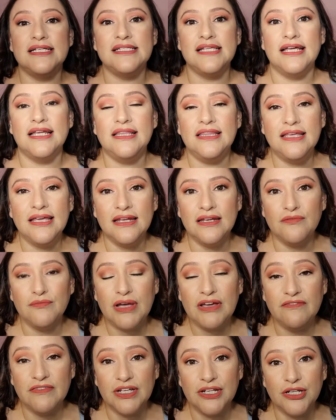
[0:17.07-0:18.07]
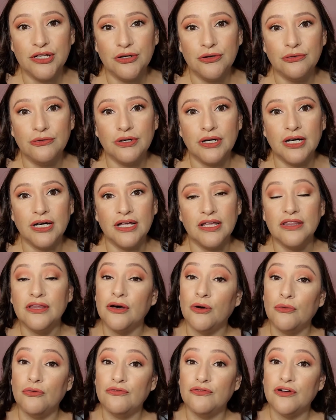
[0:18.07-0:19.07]
said at the end of my video, the
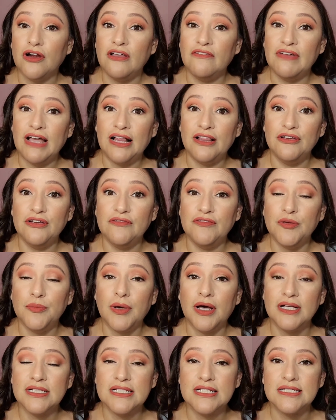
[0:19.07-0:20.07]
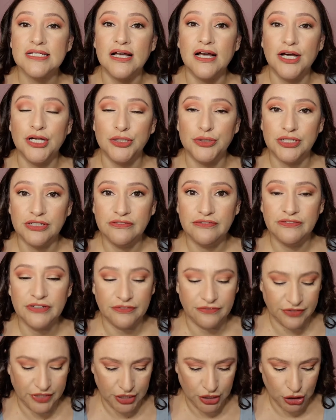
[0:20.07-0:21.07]
overall value of the box is
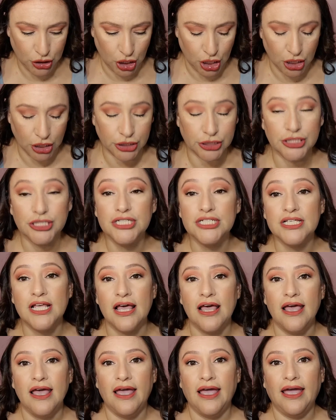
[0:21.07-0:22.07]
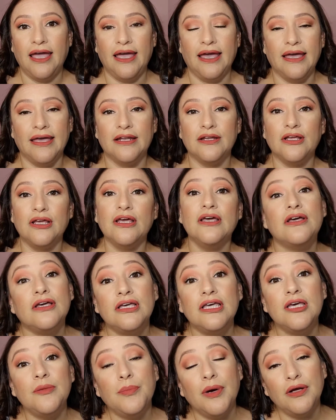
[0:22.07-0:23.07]
$150, and
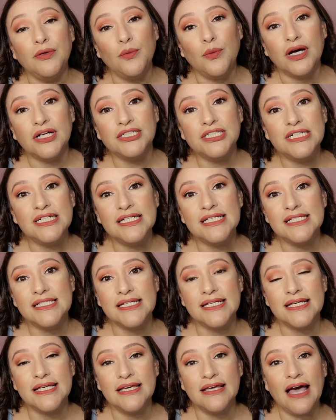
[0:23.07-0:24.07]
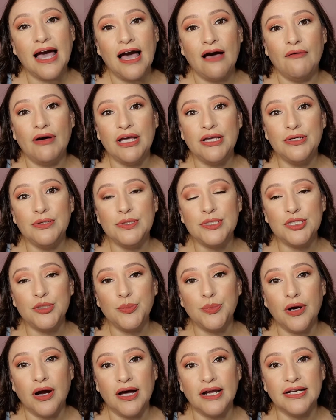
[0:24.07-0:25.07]
keep on watching to see how I use the
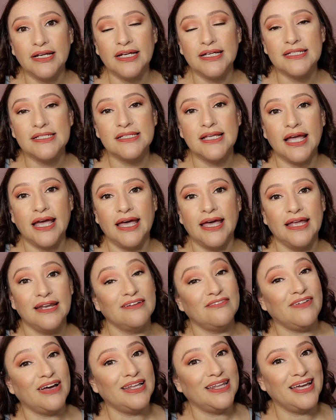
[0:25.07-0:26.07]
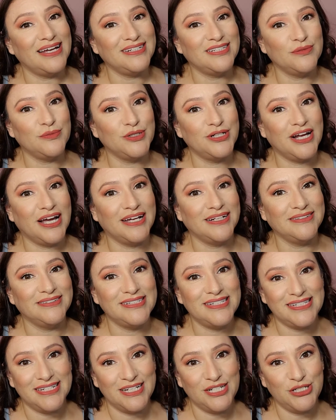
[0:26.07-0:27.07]
products and if I liked them or not.
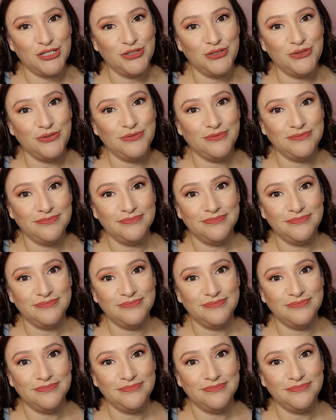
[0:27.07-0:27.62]
Stay tuned.